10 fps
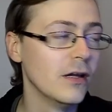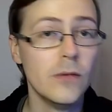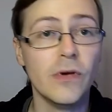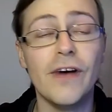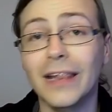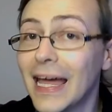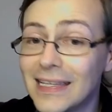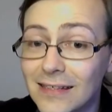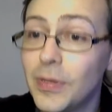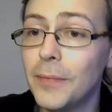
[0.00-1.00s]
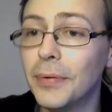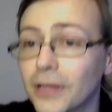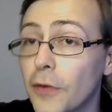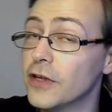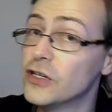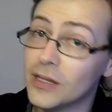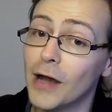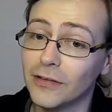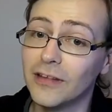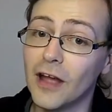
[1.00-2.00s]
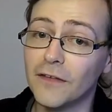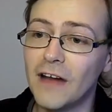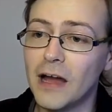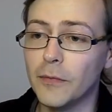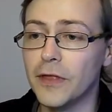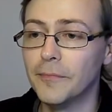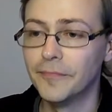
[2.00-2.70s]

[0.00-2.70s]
without letting people know that she's about to start a fight with them.